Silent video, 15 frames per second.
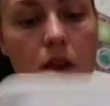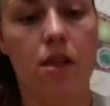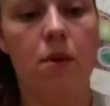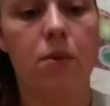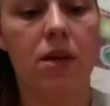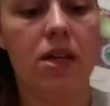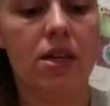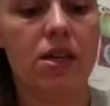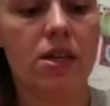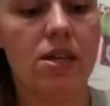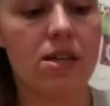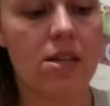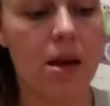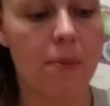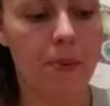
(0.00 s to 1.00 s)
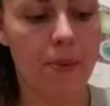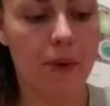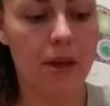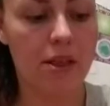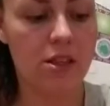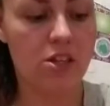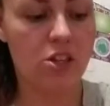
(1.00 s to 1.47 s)
And then we can
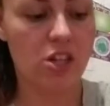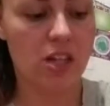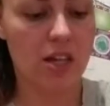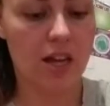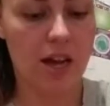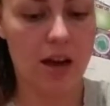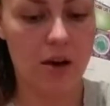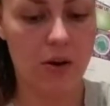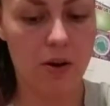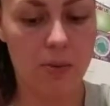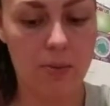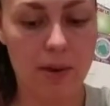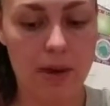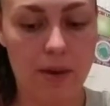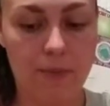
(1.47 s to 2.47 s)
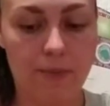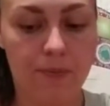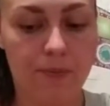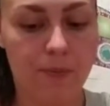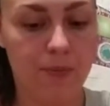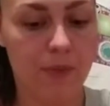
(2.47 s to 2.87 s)
separate the chicken out a bit.